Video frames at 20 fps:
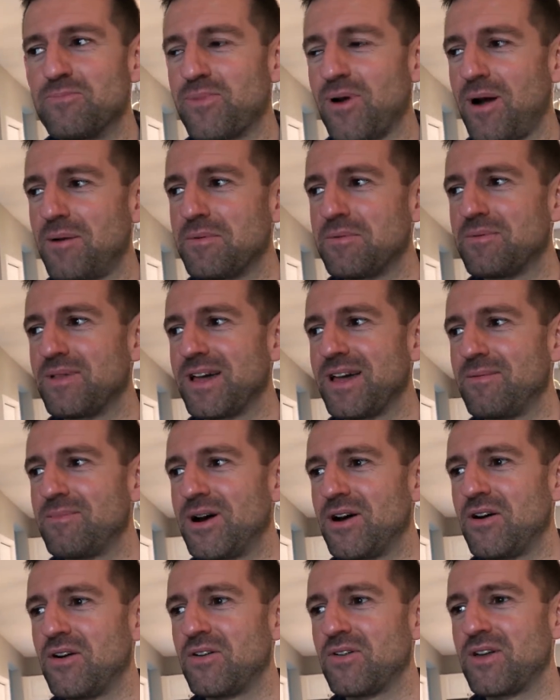probably
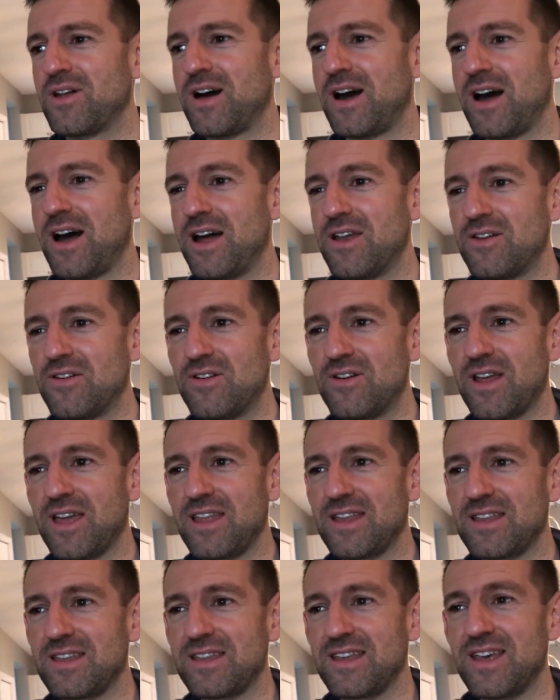about
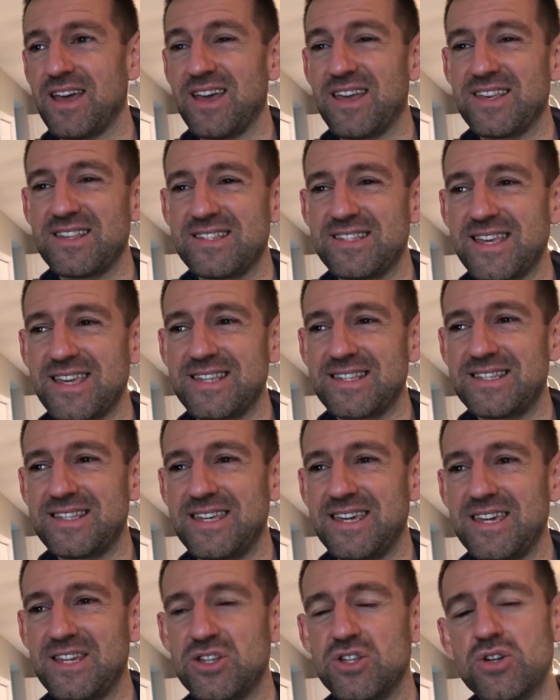
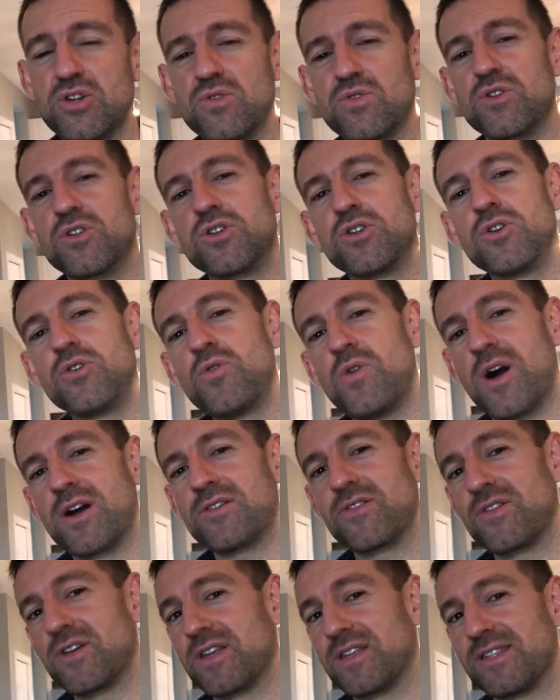160 to
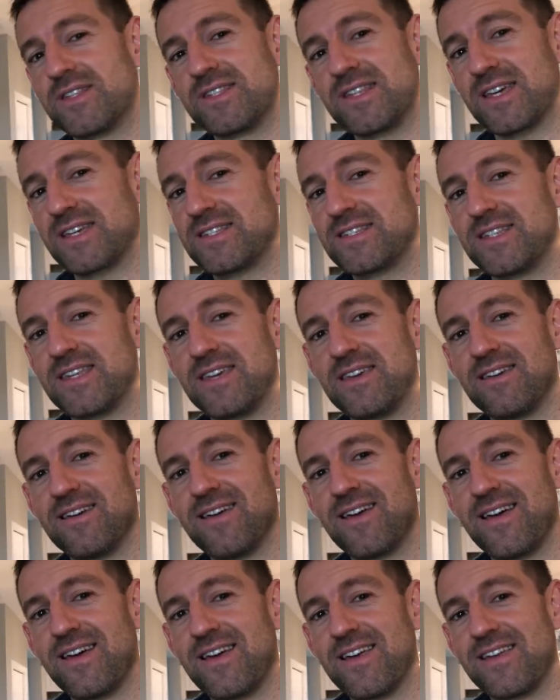
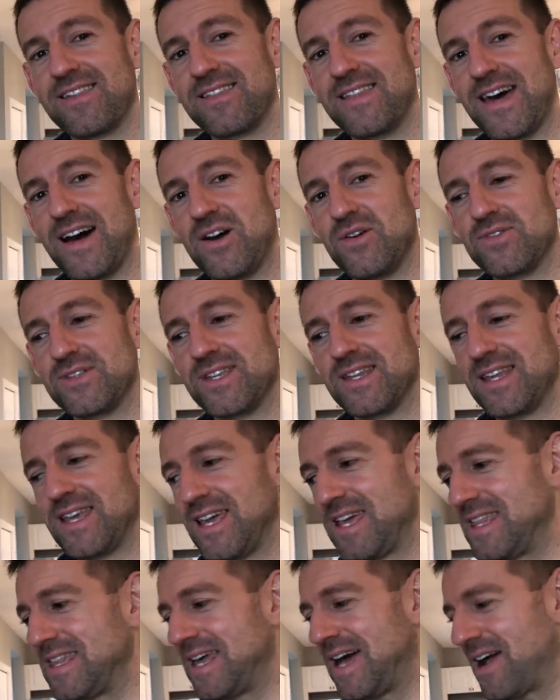260,000
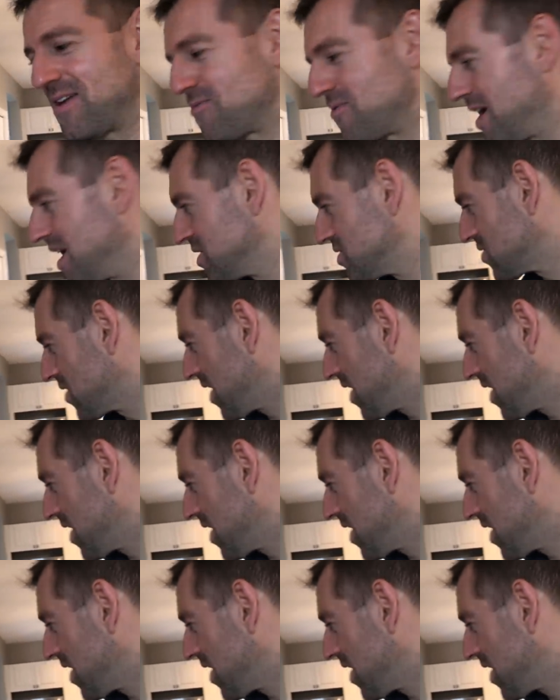in that range.